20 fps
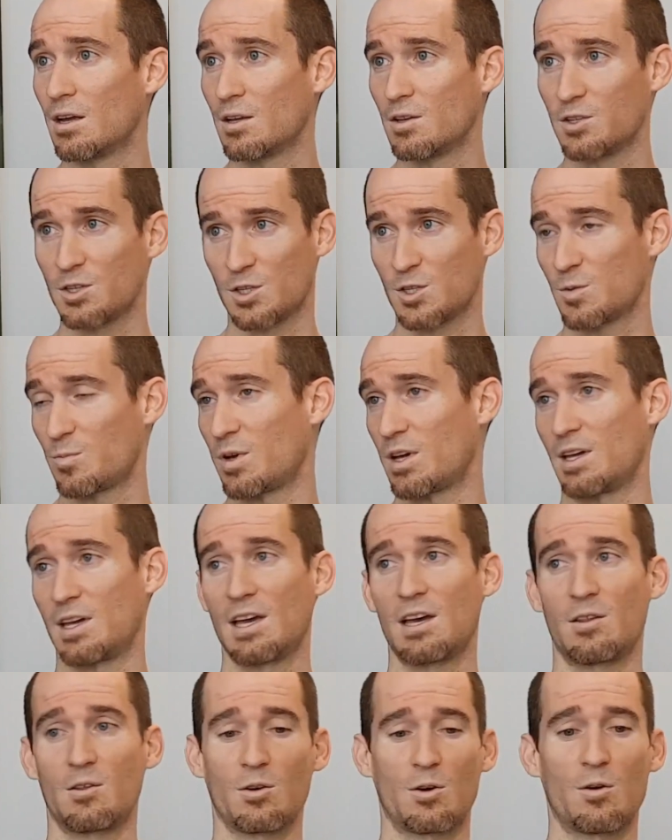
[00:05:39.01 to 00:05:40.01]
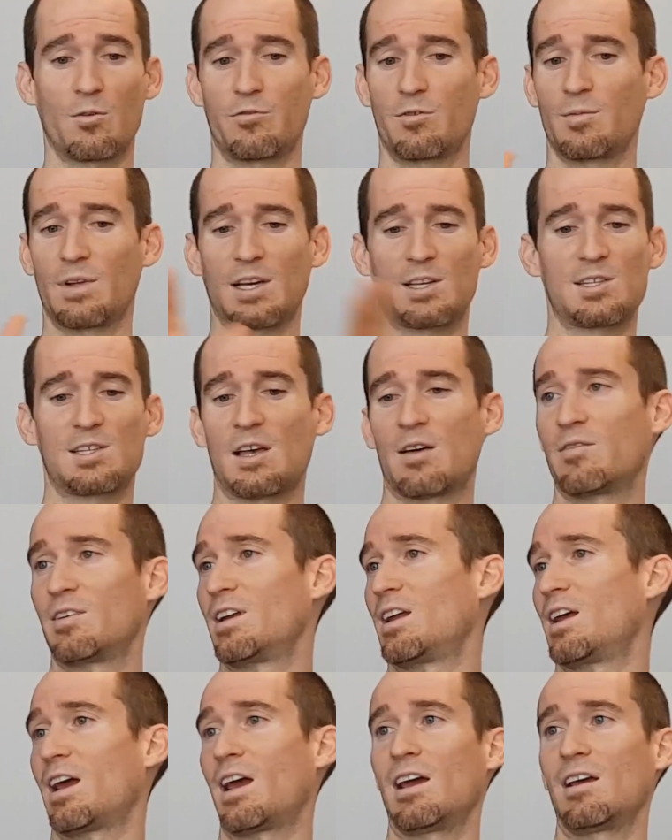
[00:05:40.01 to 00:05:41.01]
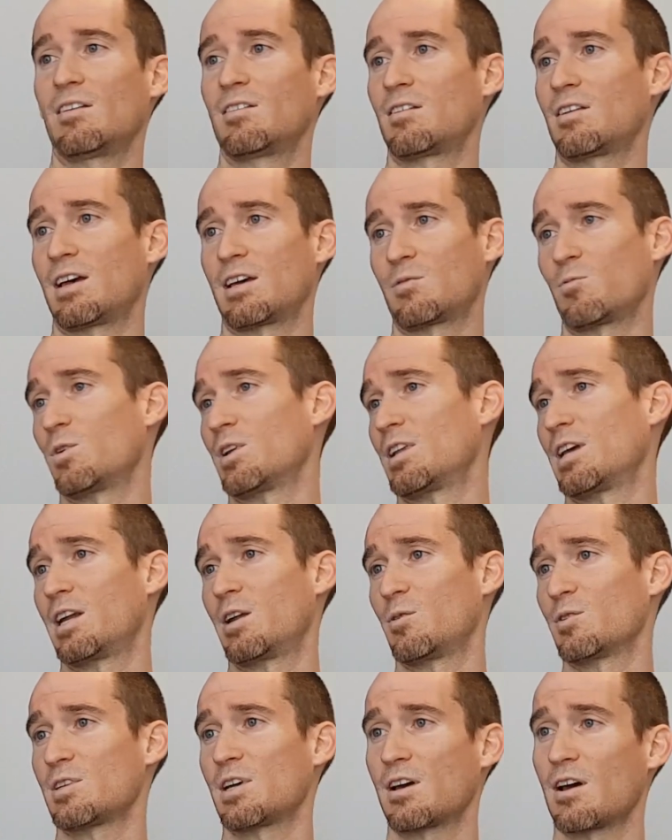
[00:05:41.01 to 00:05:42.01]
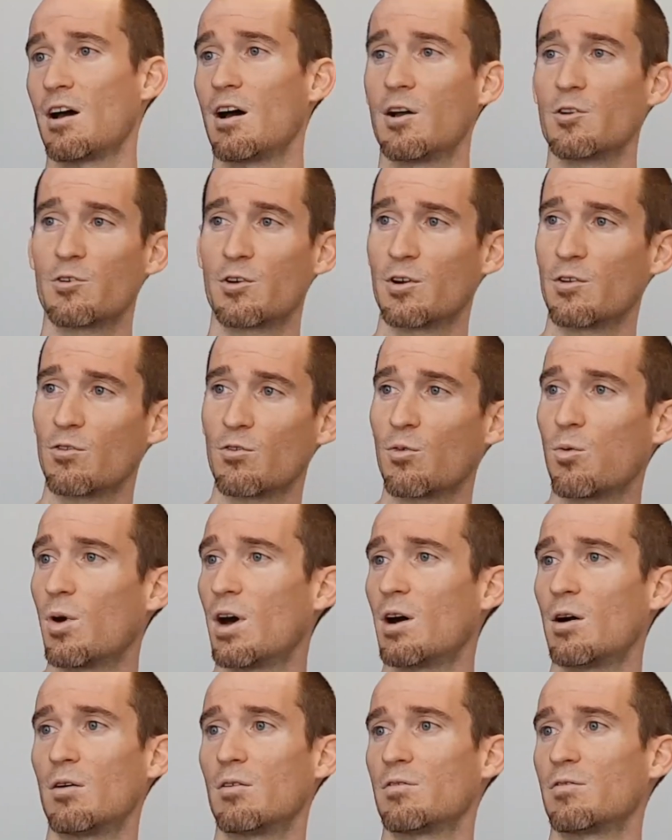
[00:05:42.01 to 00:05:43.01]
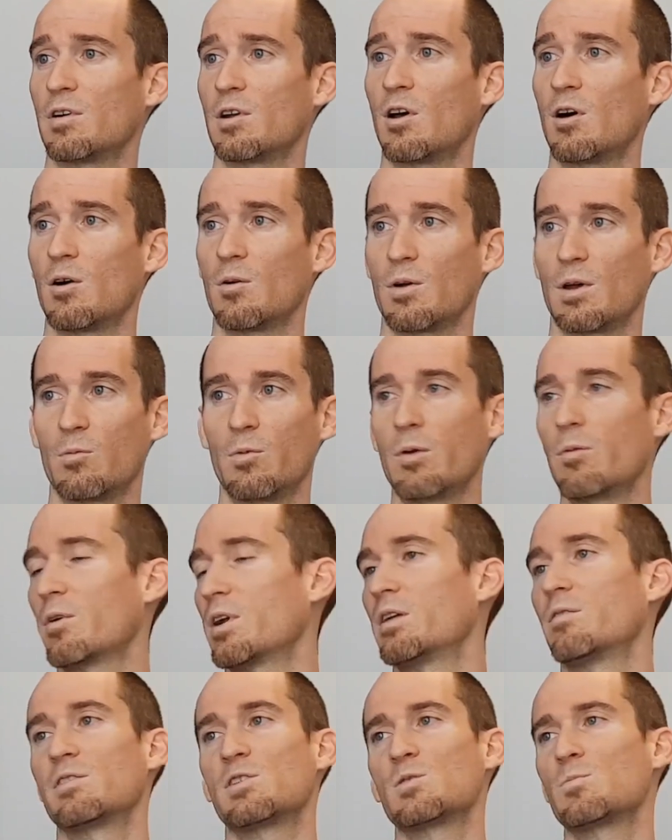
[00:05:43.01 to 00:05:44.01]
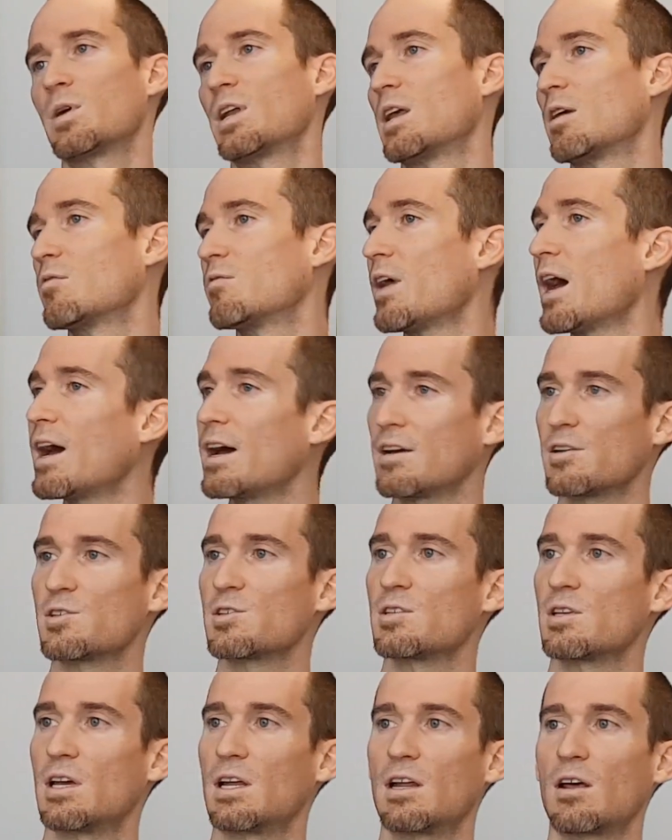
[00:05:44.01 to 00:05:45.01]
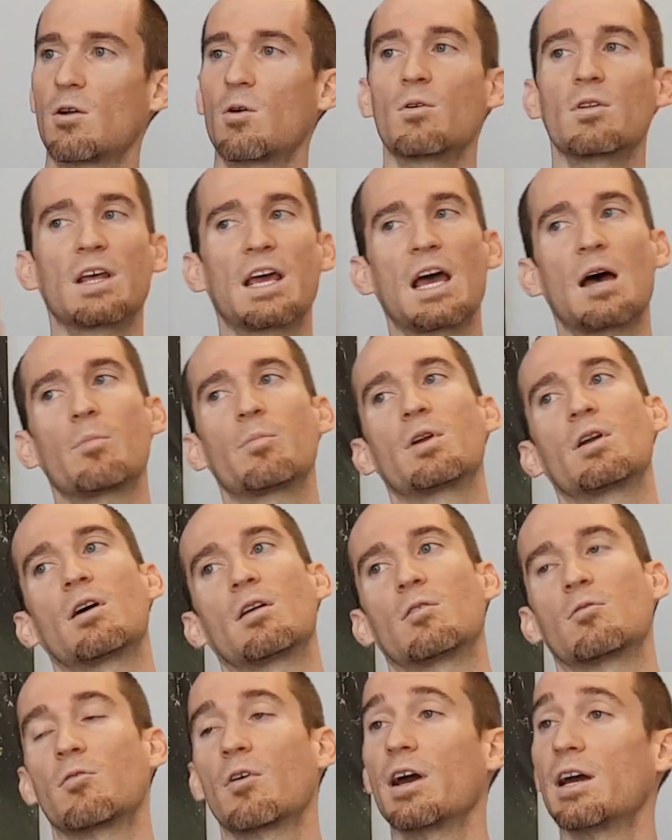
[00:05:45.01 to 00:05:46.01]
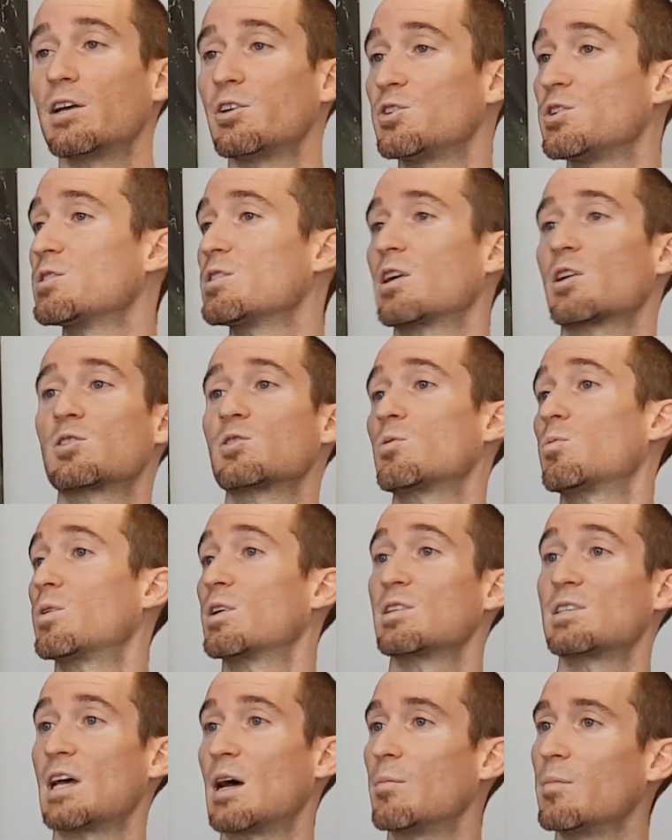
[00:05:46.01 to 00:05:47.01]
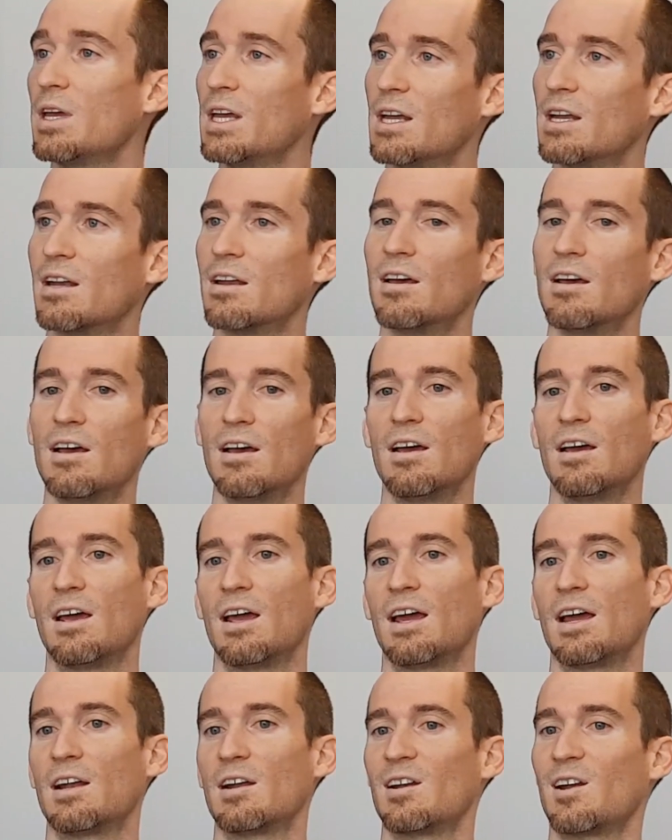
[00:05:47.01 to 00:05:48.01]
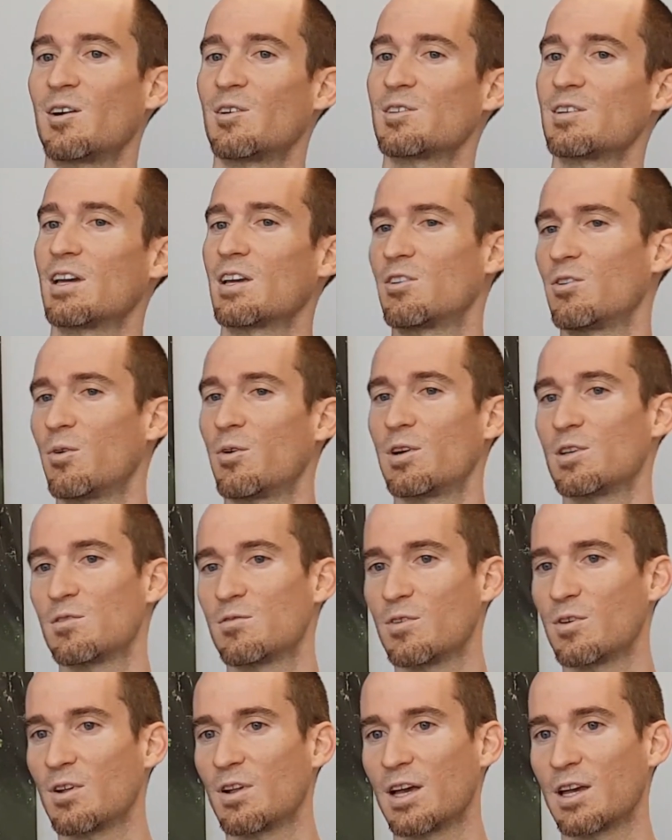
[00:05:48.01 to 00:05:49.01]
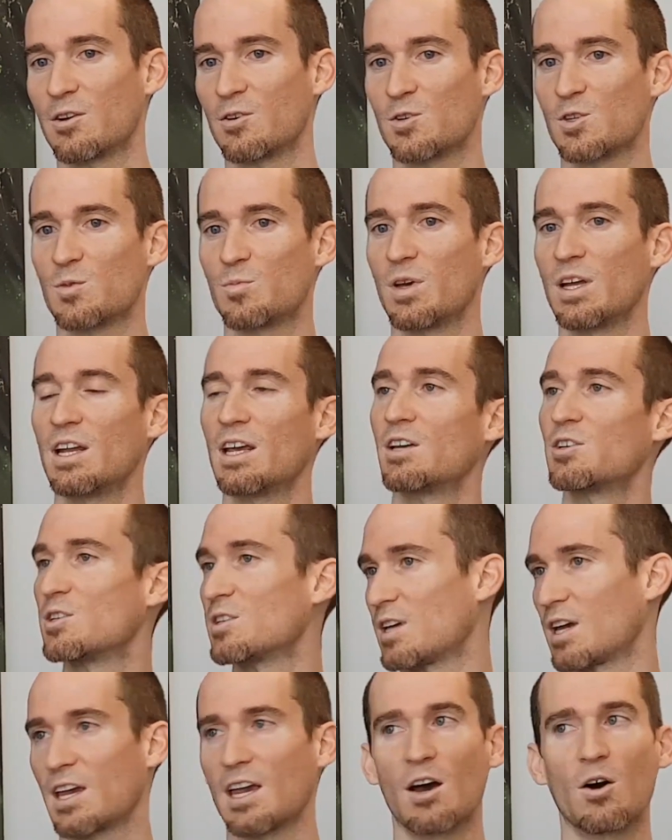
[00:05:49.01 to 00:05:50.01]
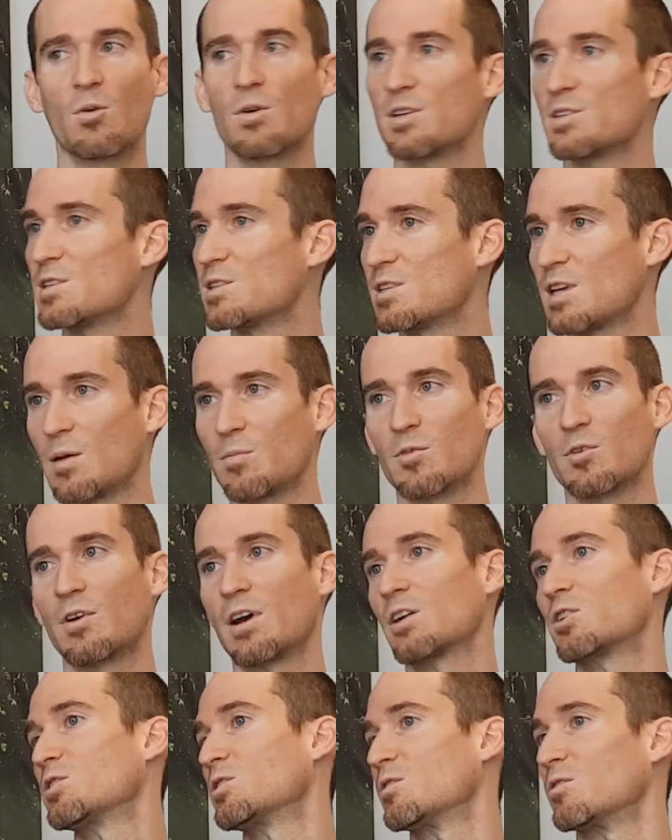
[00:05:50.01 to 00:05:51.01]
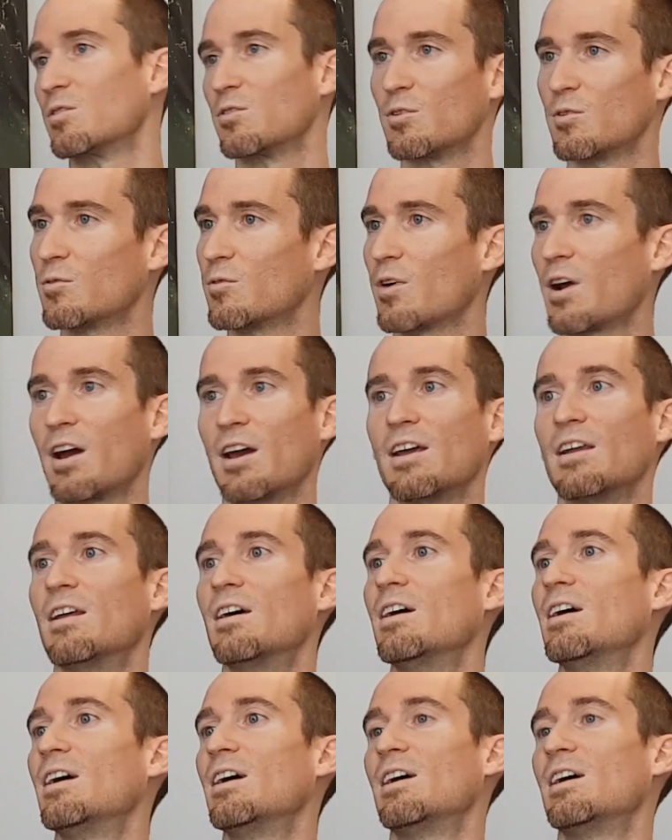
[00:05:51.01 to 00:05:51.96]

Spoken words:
Just by, they'll go from like 78 to like one lady was like 112, and we weren't even spinning fast, and it only happened on the right. She's like, so what does that mean? And I was like, do you always feel like you're spinning? She's like, yeah, always the same direction, to the right.